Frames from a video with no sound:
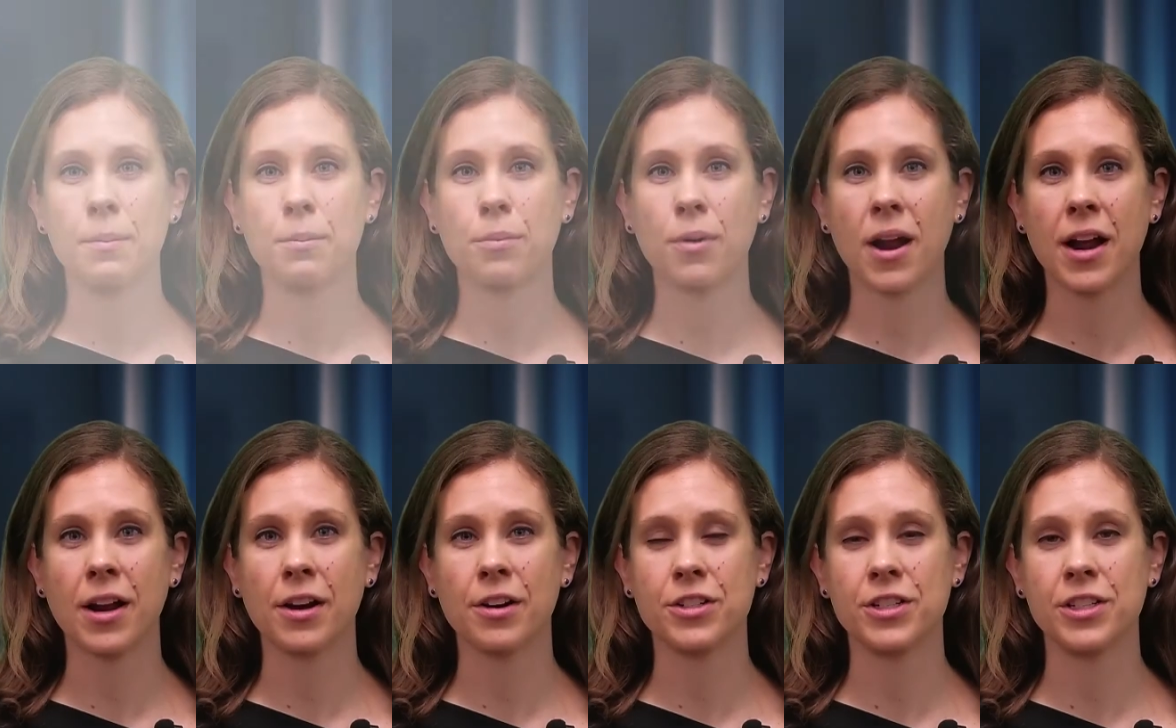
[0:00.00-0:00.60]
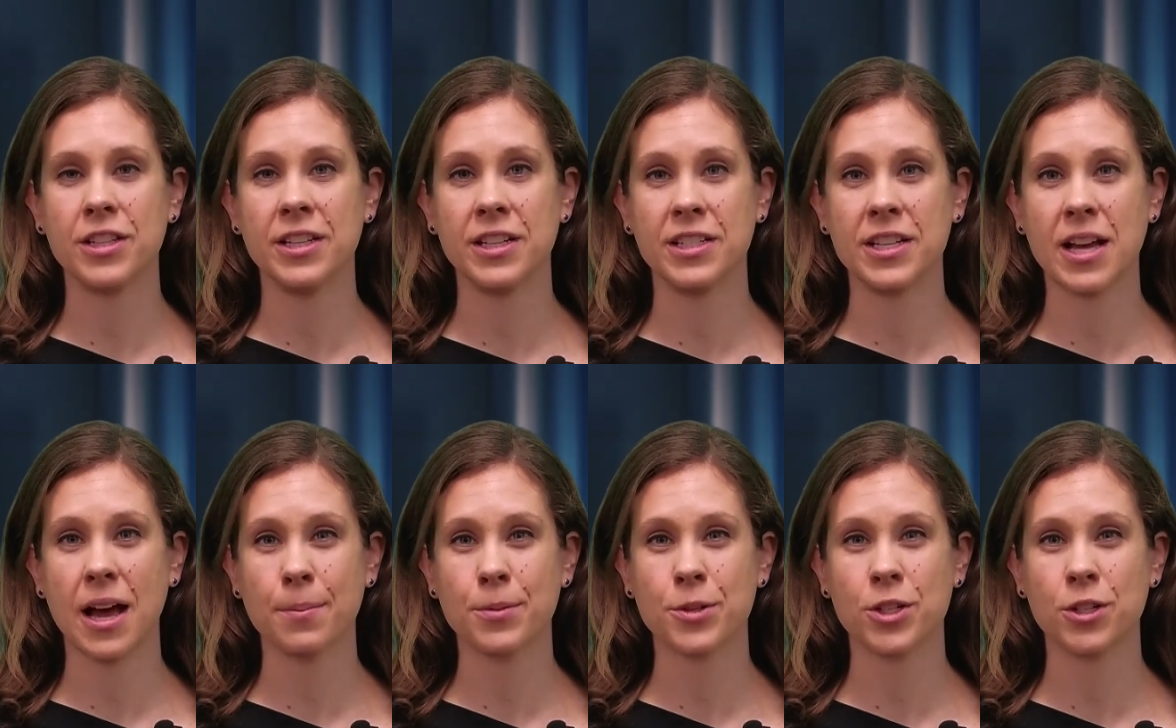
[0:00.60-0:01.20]
prior to the
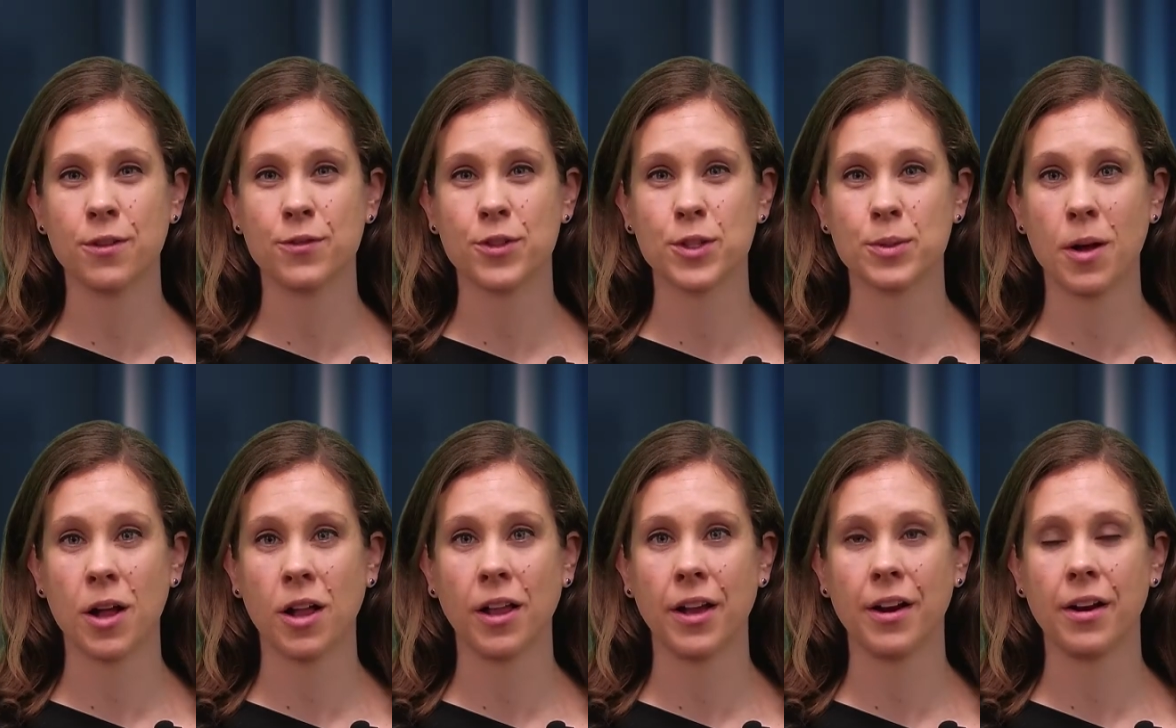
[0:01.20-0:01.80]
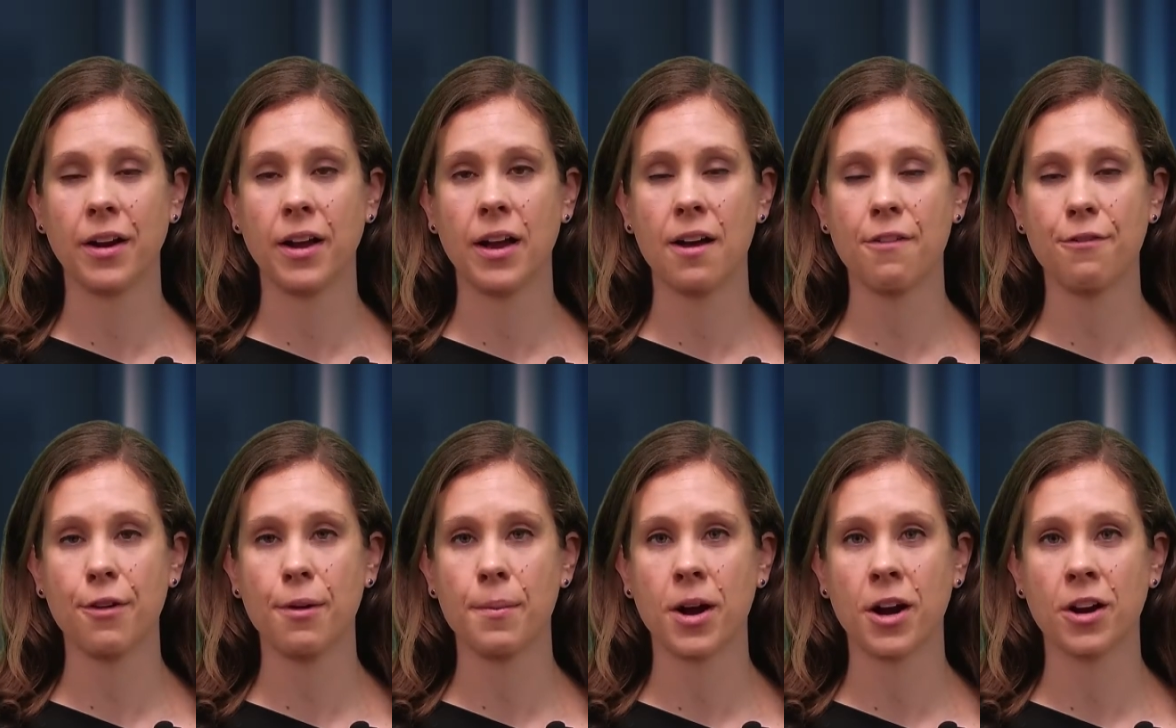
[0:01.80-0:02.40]
adoption of small area
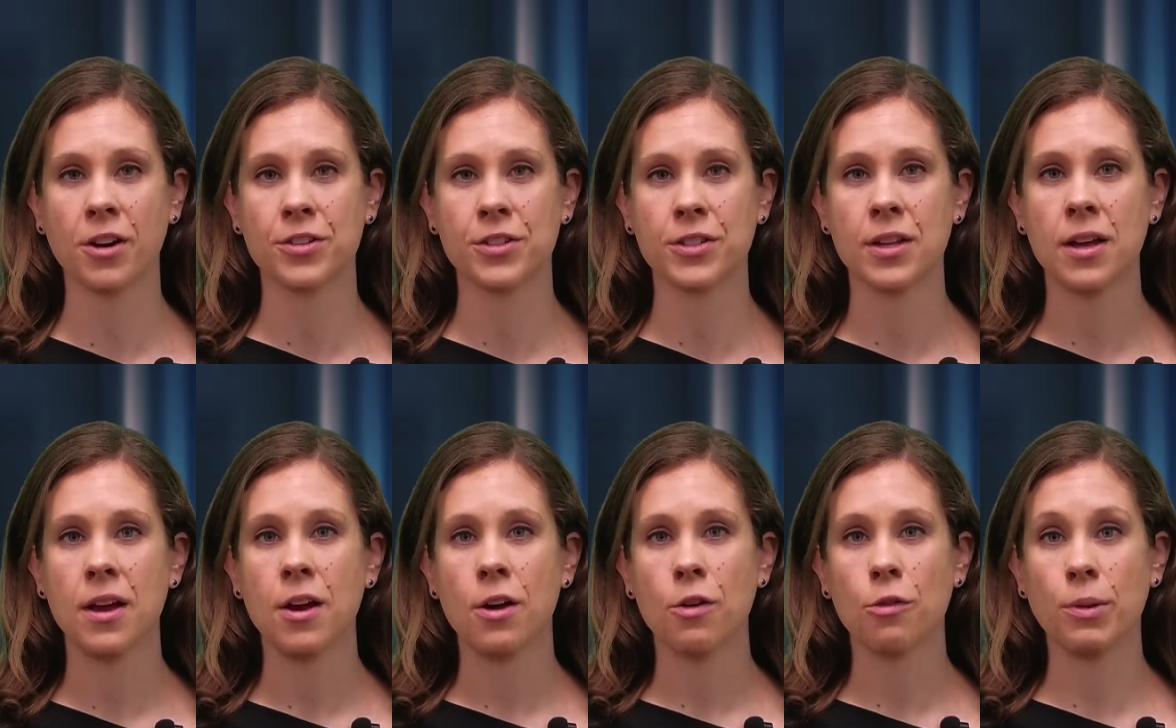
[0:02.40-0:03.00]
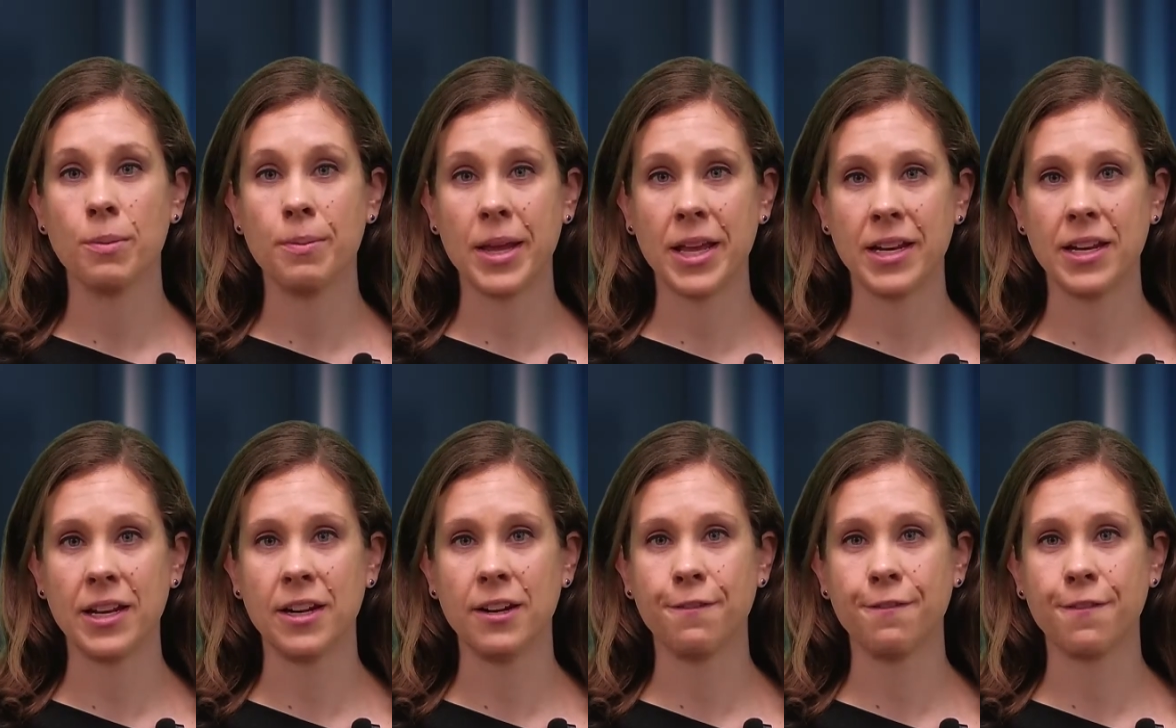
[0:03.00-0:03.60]
FMRs remain
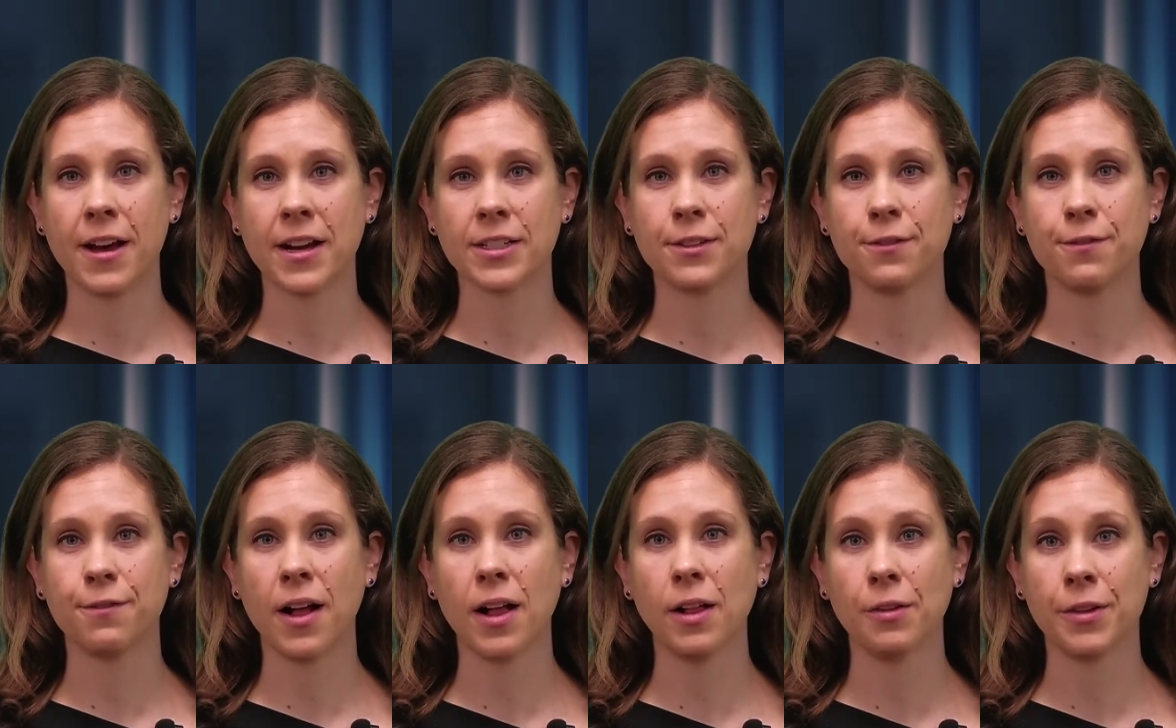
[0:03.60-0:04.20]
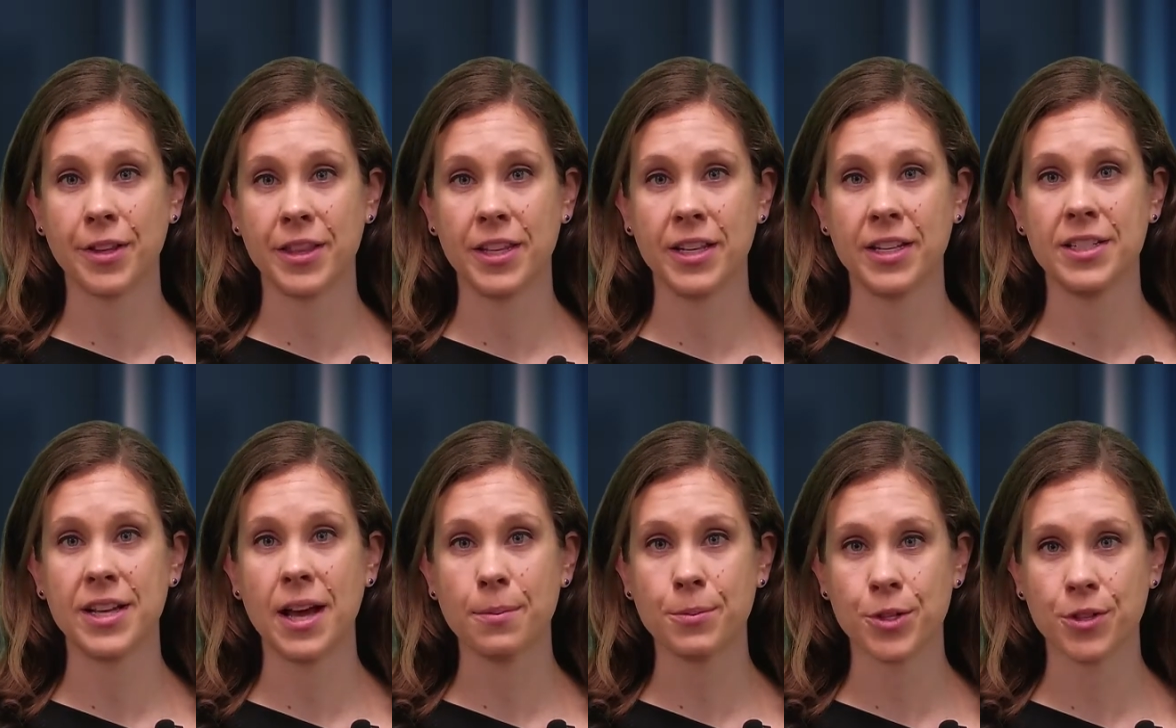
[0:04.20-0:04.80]
in effect following the
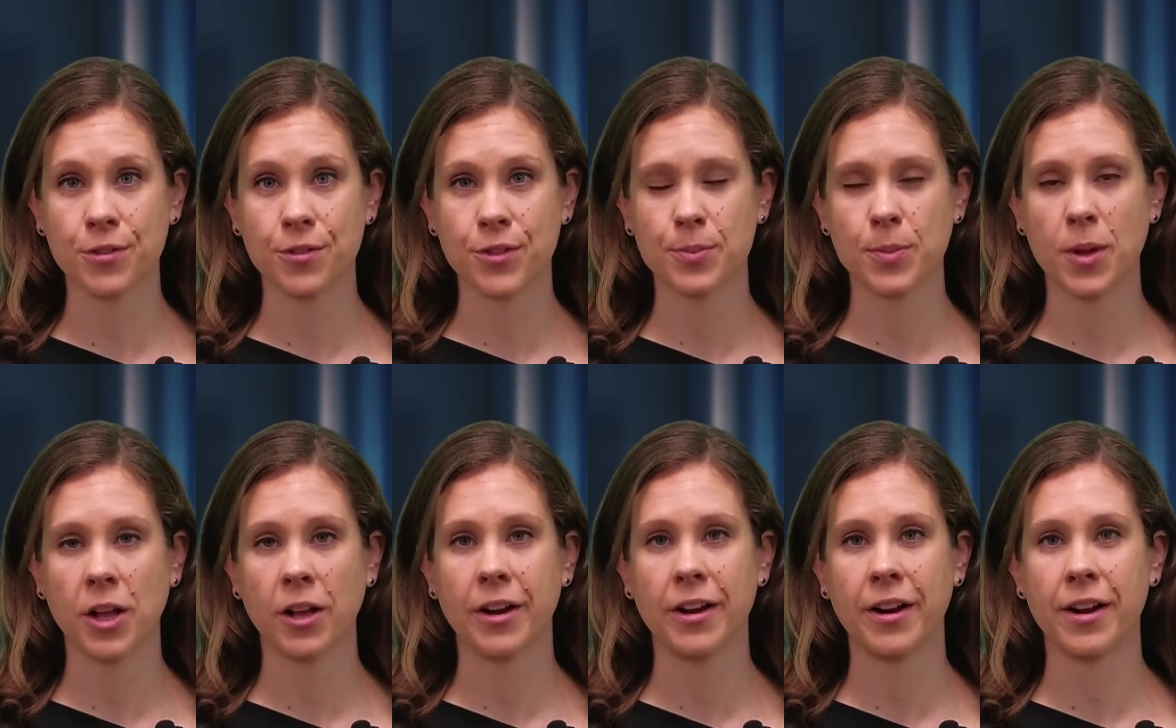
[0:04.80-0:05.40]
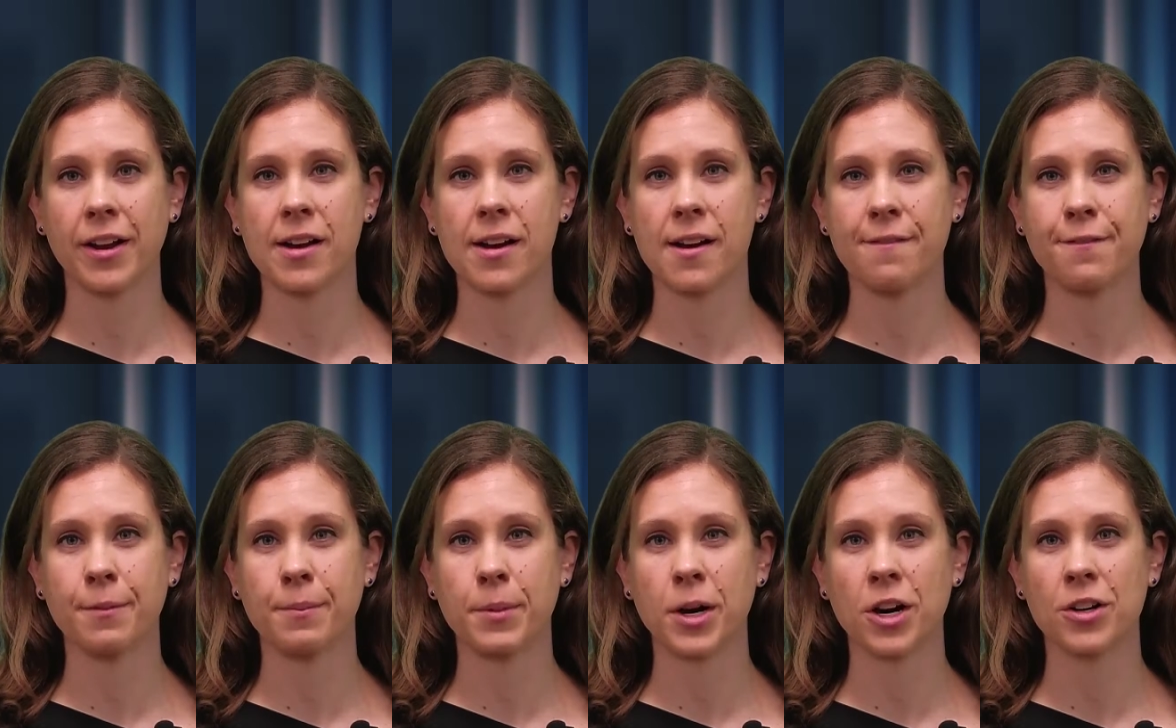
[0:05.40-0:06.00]
adoption of small area
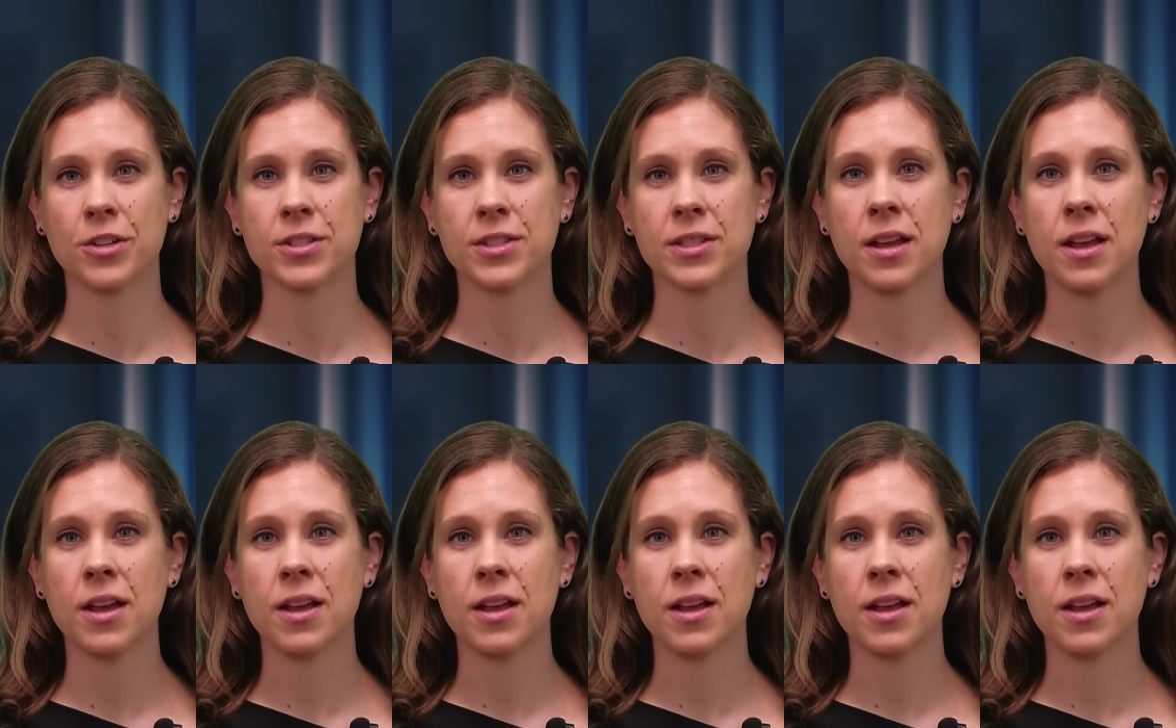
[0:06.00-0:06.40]
FMRs,